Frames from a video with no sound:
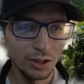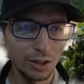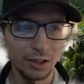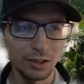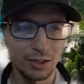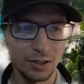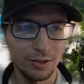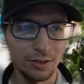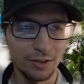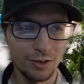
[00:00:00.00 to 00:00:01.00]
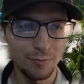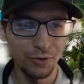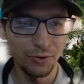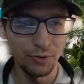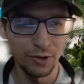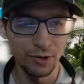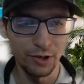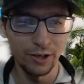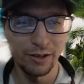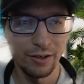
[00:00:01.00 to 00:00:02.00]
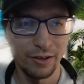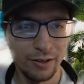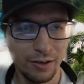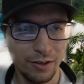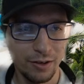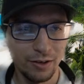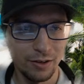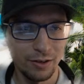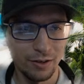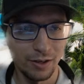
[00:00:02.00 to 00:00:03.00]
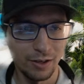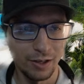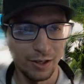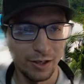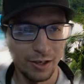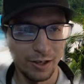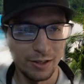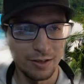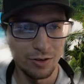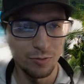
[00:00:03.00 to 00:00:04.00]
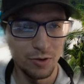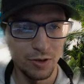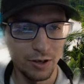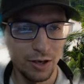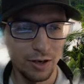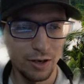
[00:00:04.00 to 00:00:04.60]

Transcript: So here's my recording, and then I just opened it up.